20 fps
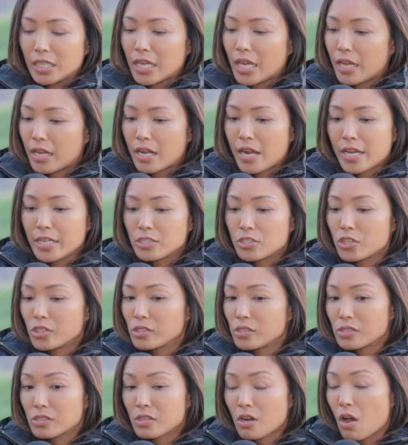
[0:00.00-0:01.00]
and I
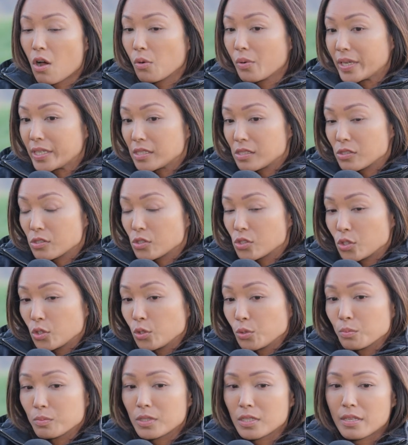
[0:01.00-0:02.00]
just always
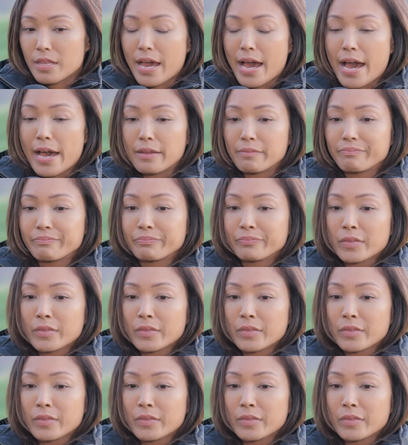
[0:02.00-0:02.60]
assumed that,